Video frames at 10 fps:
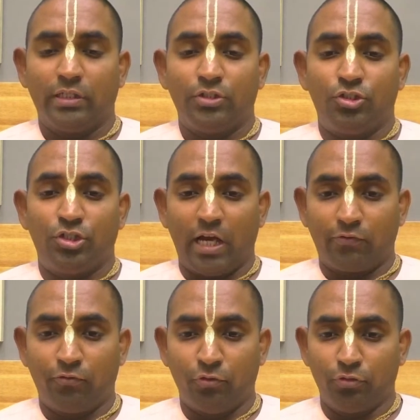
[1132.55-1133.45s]

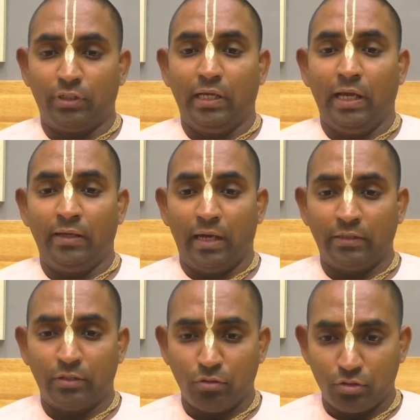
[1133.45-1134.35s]
jackfruit, and
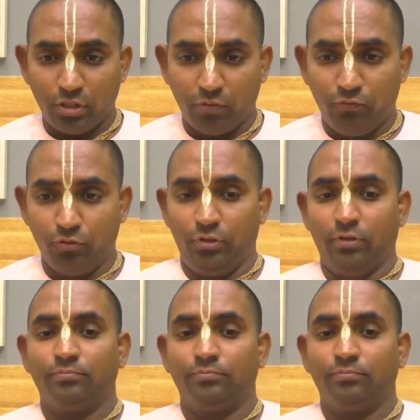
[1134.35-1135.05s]
other sources of food.